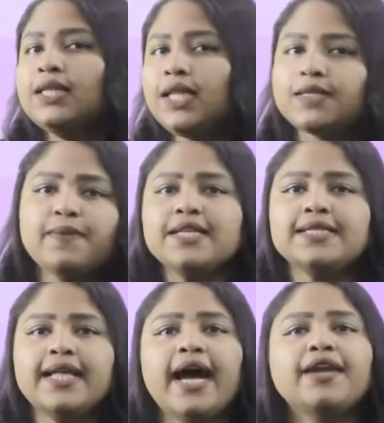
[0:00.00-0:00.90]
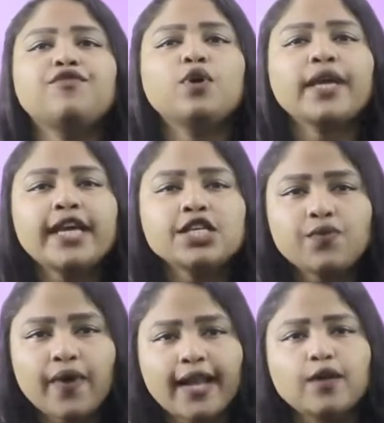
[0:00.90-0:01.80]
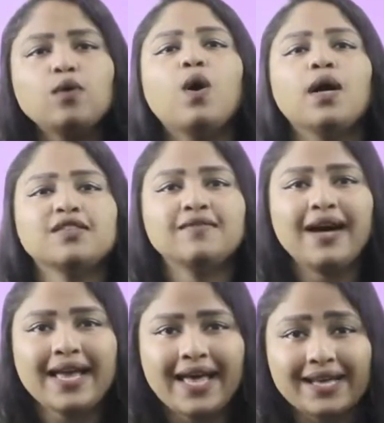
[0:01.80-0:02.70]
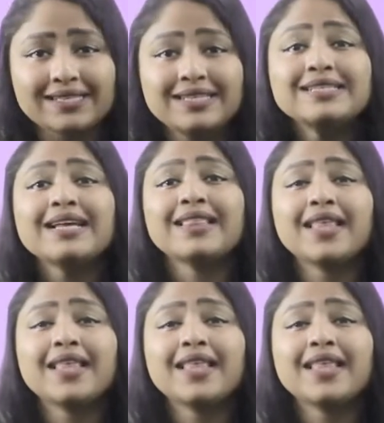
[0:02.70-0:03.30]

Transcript: This means that for each value on the y-axis,